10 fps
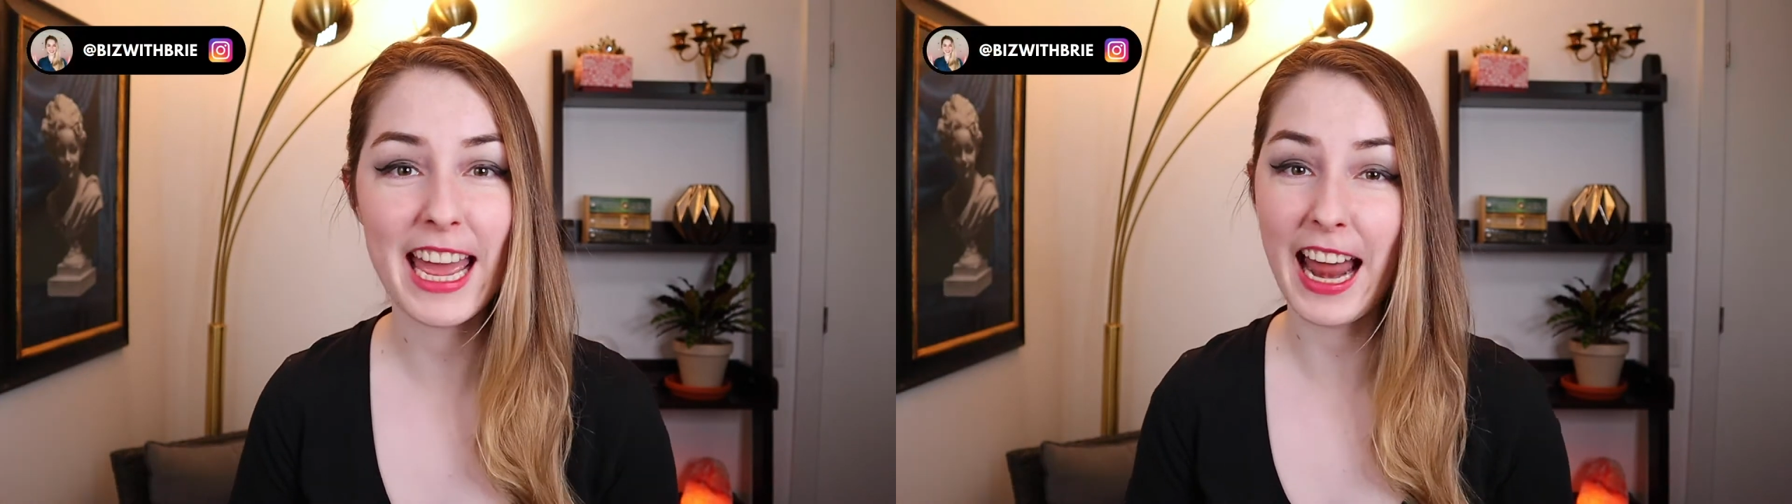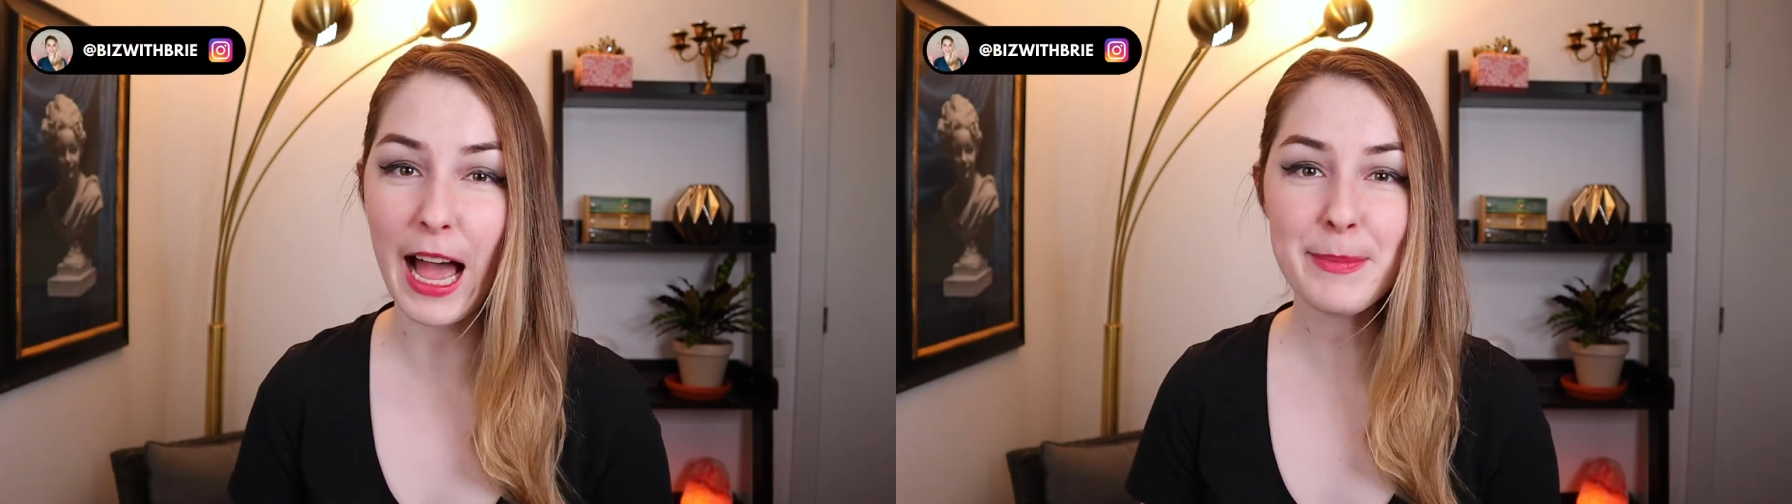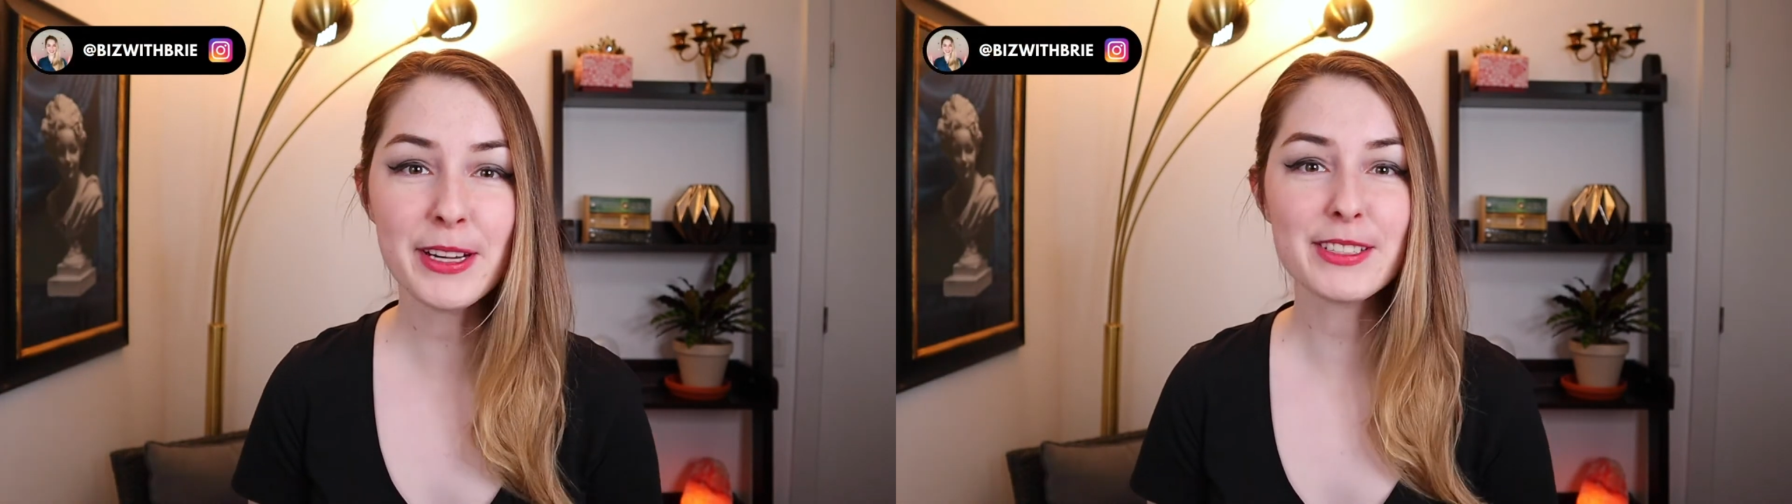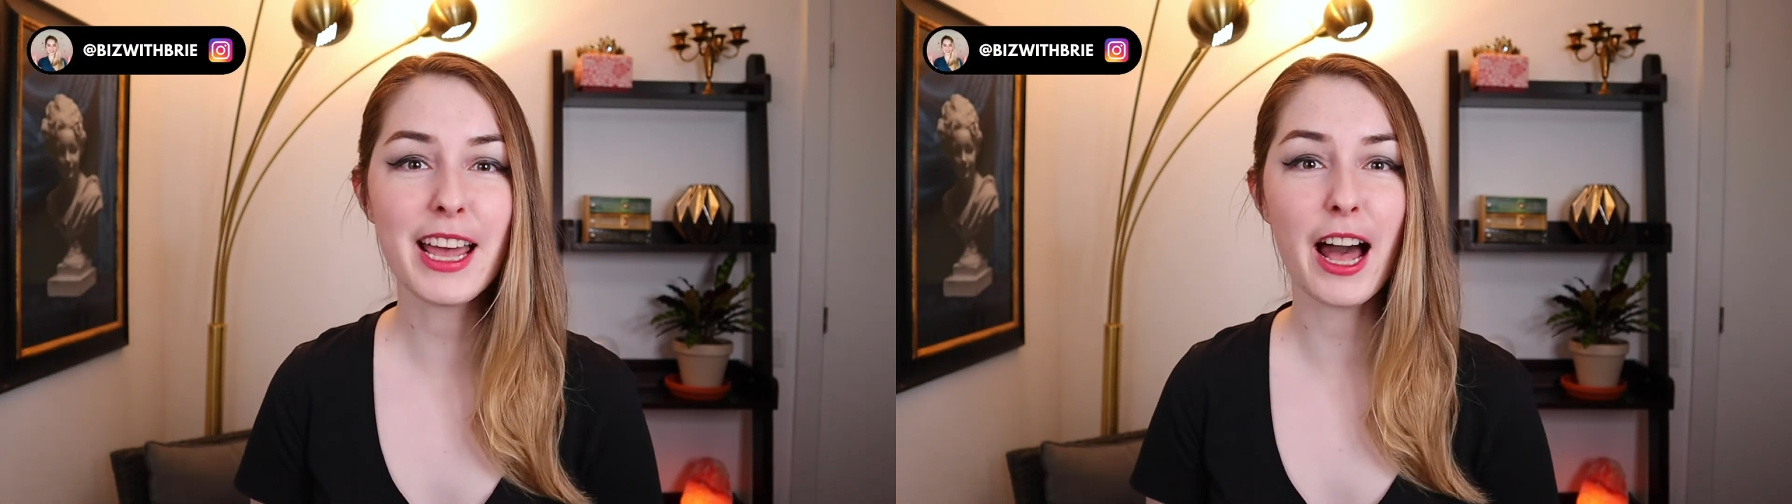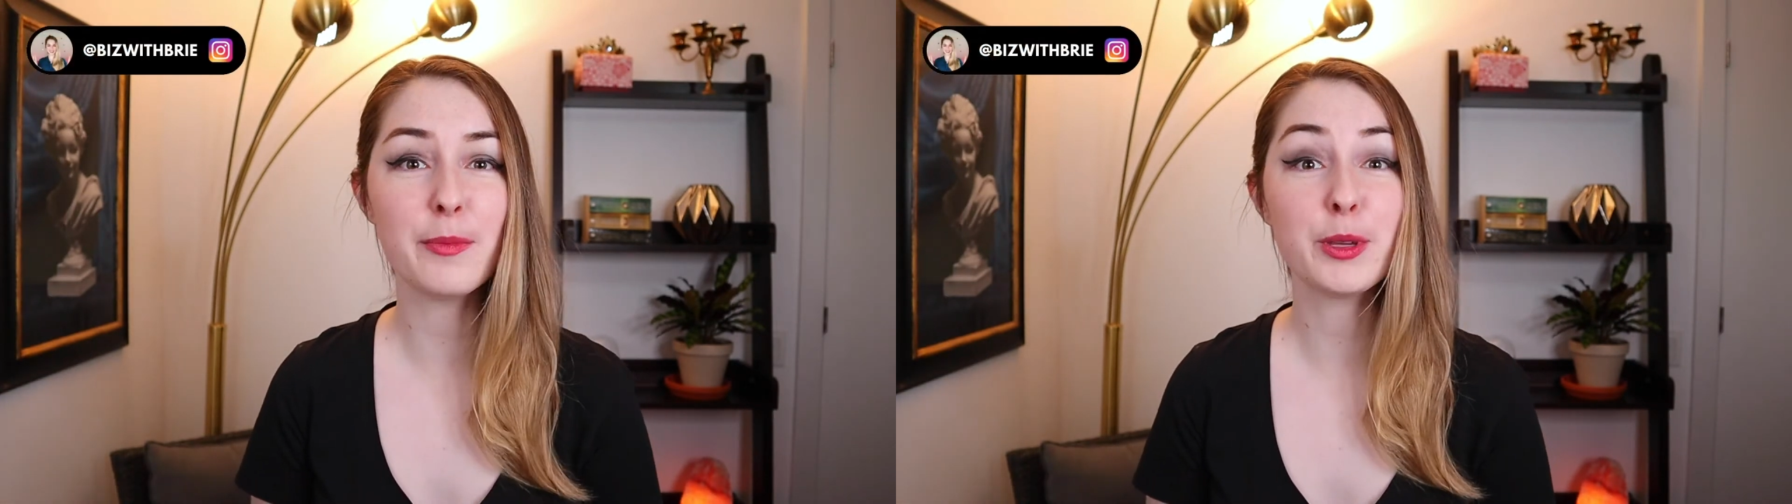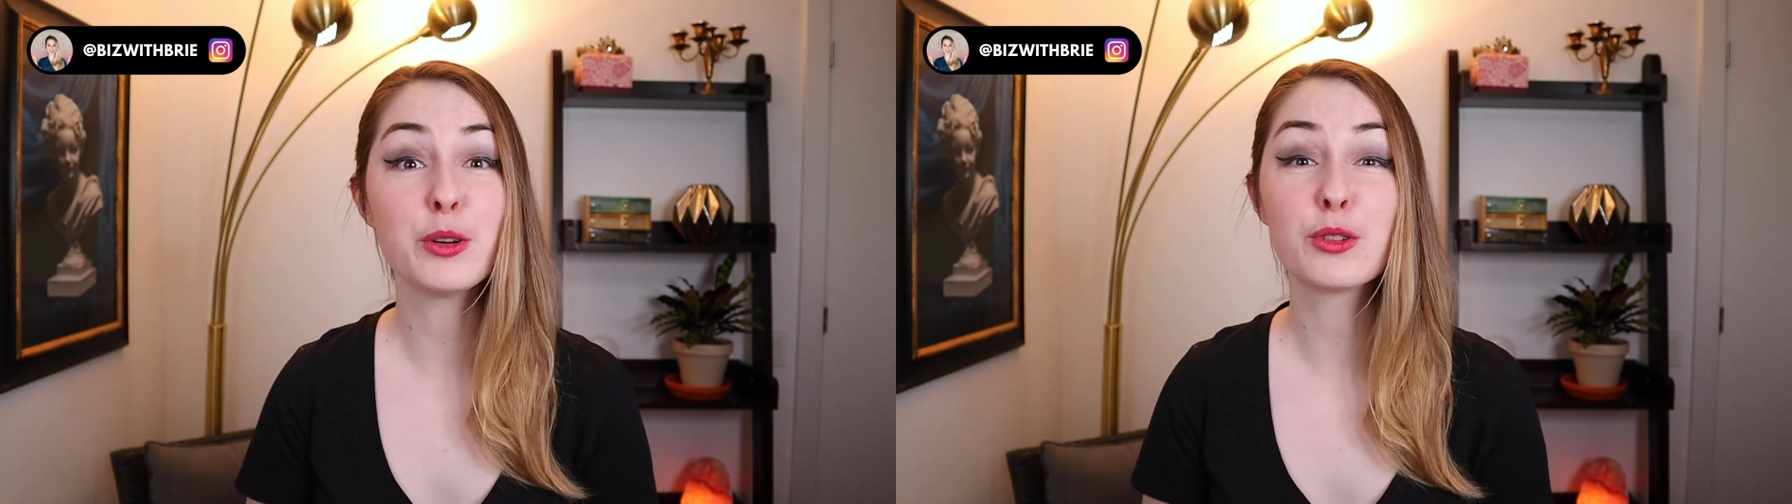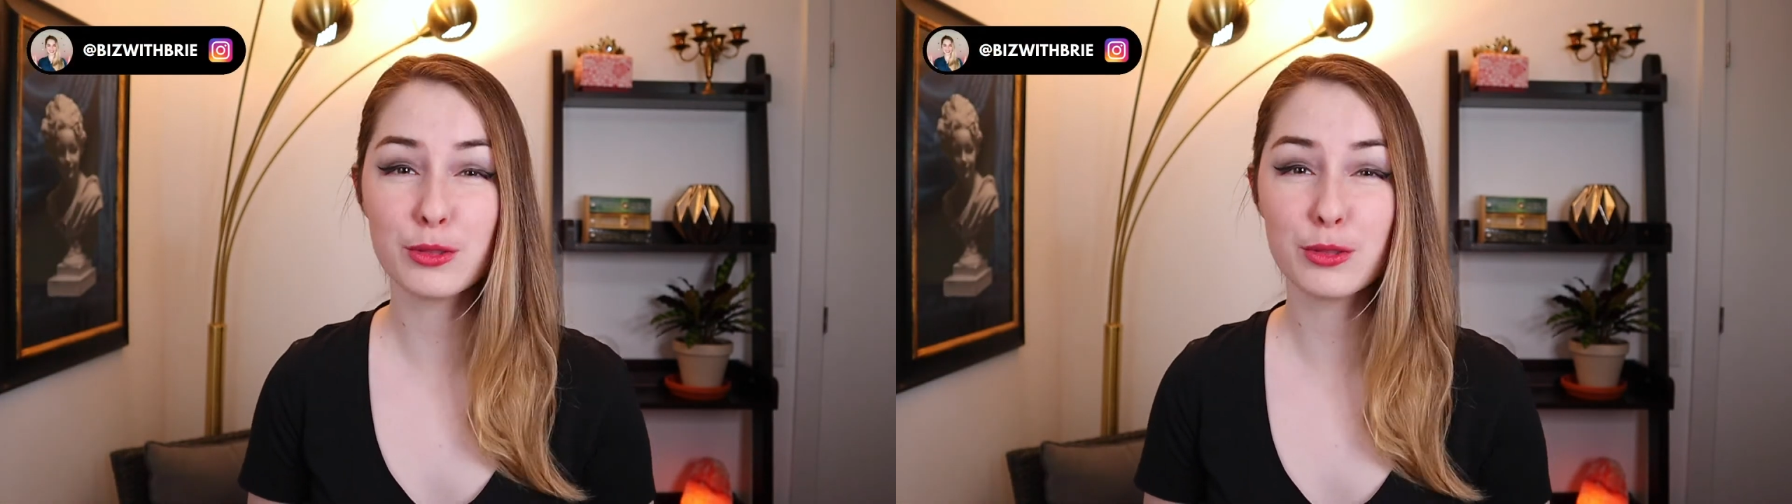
and I'm here to help you